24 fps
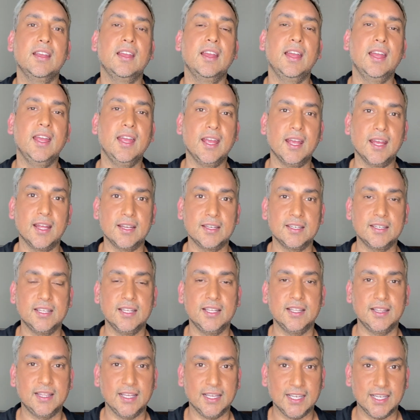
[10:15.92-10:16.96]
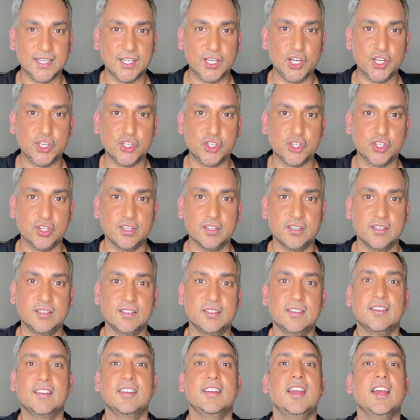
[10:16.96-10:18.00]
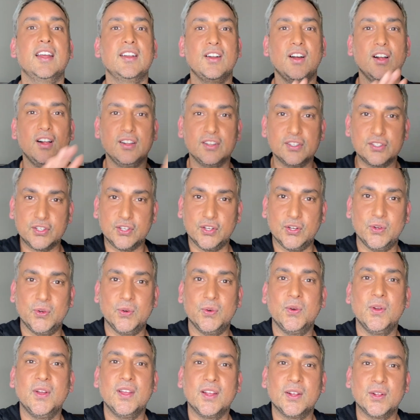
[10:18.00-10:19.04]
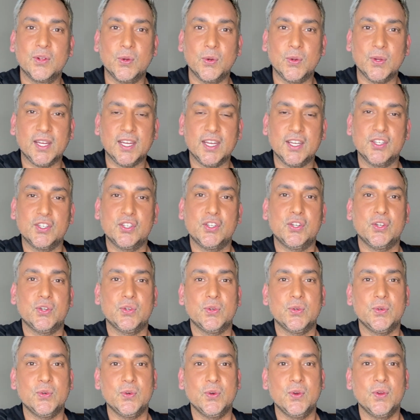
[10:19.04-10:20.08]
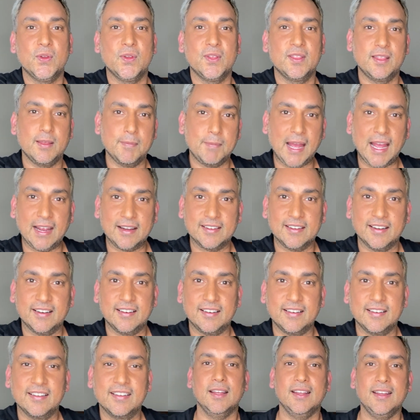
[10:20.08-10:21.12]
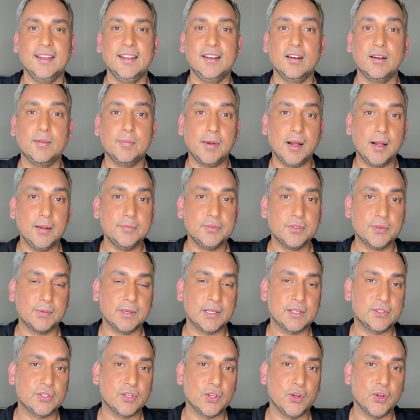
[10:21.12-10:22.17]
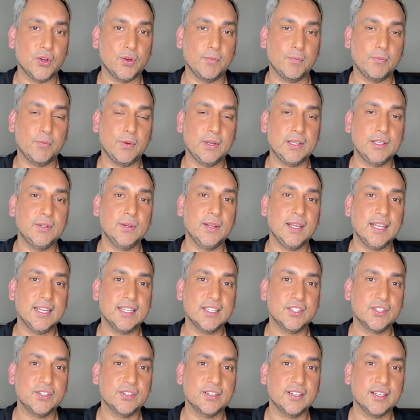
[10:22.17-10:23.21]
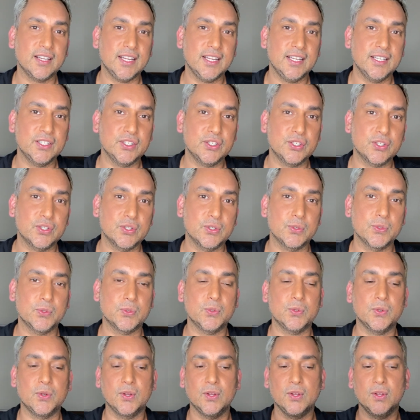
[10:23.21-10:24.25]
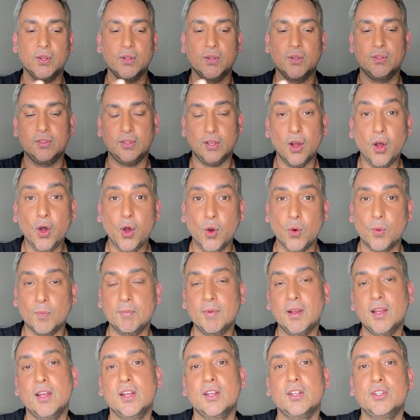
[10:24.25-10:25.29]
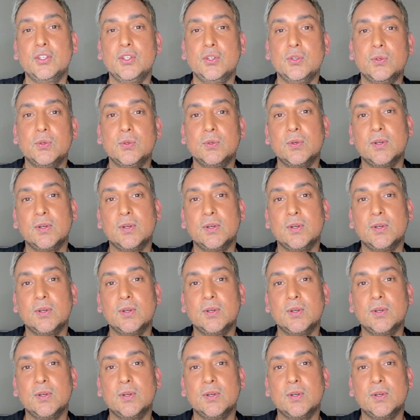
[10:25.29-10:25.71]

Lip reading: and the kitchen, and also going into the backyard. In our Palm Springs home, when you enter into the home, you